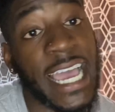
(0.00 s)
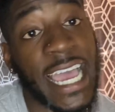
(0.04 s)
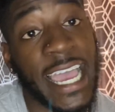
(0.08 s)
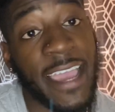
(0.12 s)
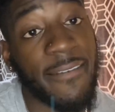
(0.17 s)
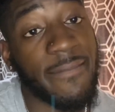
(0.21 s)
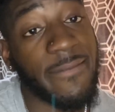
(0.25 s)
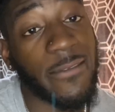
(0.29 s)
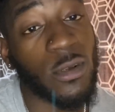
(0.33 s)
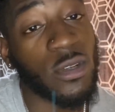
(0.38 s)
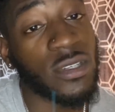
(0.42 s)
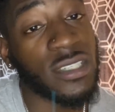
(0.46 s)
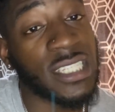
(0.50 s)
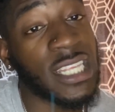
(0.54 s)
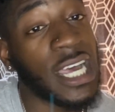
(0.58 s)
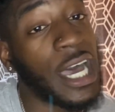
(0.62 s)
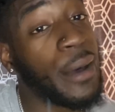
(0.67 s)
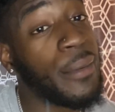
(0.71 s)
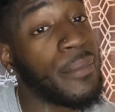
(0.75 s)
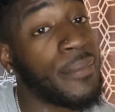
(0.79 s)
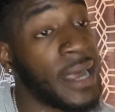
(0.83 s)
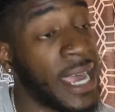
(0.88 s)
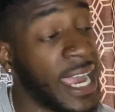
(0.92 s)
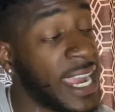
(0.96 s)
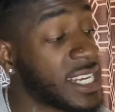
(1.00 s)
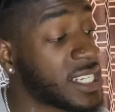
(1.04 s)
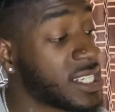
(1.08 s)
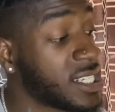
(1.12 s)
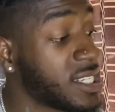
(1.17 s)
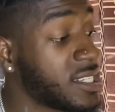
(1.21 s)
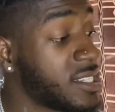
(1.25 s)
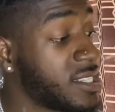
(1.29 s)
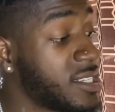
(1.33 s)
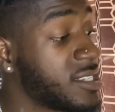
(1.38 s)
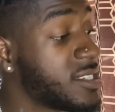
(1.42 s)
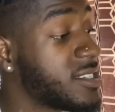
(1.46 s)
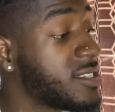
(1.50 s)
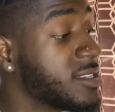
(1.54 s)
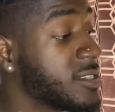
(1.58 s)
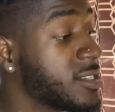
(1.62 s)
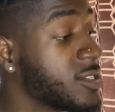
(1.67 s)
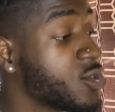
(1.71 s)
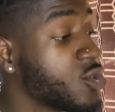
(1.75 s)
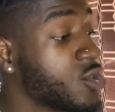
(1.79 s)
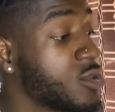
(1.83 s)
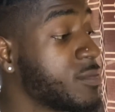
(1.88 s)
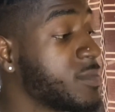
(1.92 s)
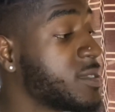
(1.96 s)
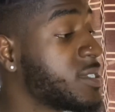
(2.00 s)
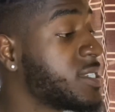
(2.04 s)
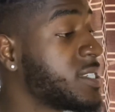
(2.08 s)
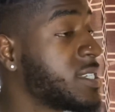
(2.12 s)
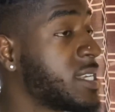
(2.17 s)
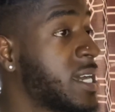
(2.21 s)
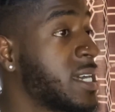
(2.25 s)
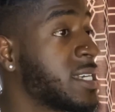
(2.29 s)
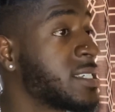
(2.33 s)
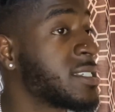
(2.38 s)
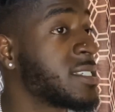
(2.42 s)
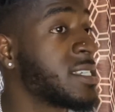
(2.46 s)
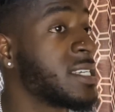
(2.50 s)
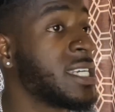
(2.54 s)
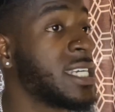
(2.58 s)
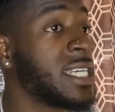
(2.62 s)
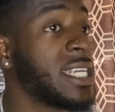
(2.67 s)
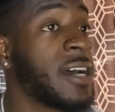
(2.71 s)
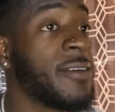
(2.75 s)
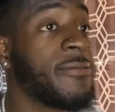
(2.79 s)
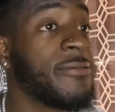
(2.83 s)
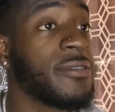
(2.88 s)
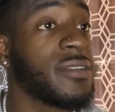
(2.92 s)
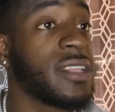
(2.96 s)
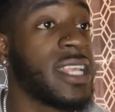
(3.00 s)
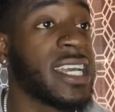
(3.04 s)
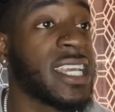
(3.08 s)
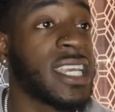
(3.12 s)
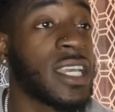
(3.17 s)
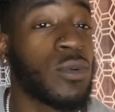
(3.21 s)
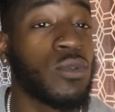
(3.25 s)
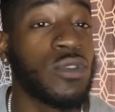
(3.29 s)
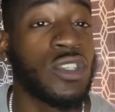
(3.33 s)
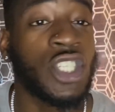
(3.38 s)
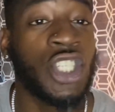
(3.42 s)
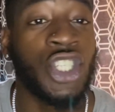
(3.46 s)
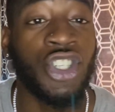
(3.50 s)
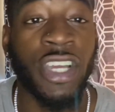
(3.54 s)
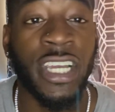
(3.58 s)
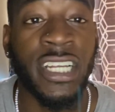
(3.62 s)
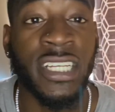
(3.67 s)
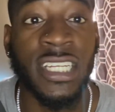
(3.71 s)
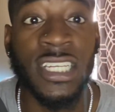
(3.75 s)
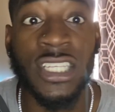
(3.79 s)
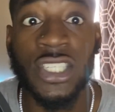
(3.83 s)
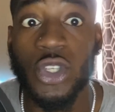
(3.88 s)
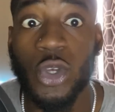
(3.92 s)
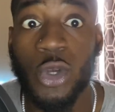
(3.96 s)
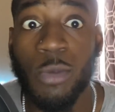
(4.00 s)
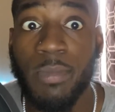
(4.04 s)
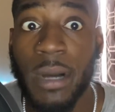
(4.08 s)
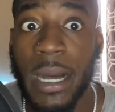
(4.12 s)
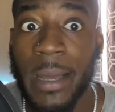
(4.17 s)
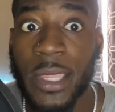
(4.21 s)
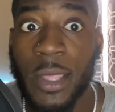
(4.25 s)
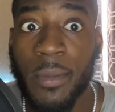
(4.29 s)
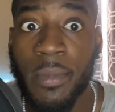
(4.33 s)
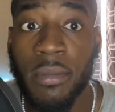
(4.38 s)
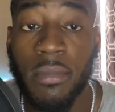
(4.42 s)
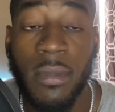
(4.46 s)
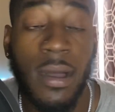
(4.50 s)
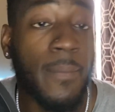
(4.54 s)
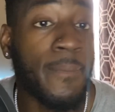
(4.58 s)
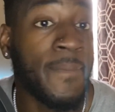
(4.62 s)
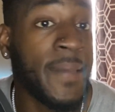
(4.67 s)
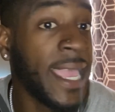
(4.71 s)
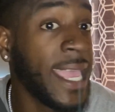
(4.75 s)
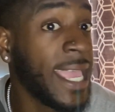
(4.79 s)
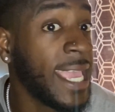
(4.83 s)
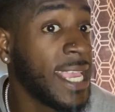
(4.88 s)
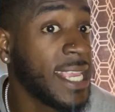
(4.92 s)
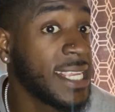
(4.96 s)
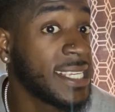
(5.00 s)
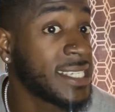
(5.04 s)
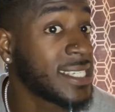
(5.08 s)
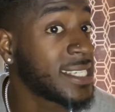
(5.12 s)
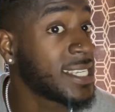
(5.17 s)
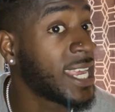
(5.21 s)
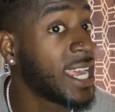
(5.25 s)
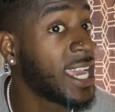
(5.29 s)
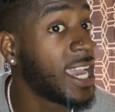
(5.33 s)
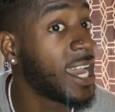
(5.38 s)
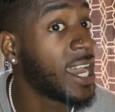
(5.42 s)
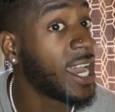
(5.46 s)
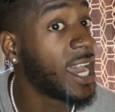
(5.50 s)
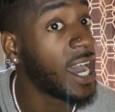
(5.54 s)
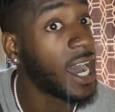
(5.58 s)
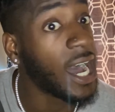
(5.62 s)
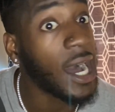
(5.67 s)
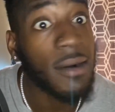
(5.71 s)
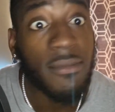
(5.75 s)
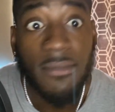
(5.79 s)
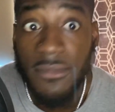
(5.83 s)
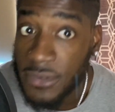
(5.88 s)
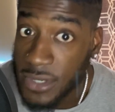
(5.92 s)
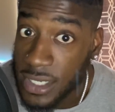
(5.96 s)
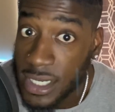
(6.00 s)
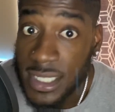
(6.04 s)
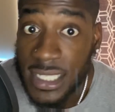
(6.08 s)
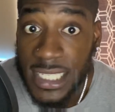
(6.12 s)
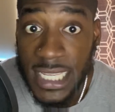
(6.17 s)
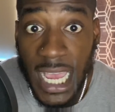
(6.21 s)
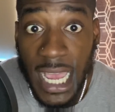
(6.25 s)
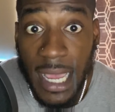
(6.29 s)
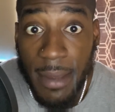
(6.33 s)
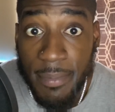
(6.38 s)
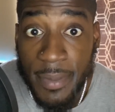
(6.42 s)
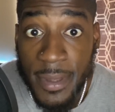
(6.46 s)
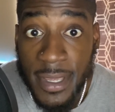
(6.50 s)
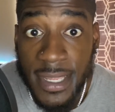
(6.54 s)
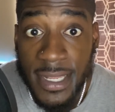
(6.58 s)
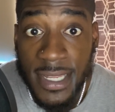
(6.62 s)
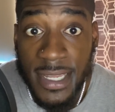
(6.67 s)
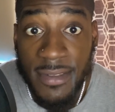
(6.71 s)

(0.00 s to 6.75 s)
And first time actually listening to him, see Beyonce. I felt like it was trending, so it popped up on my page, and now I'm finna tap it.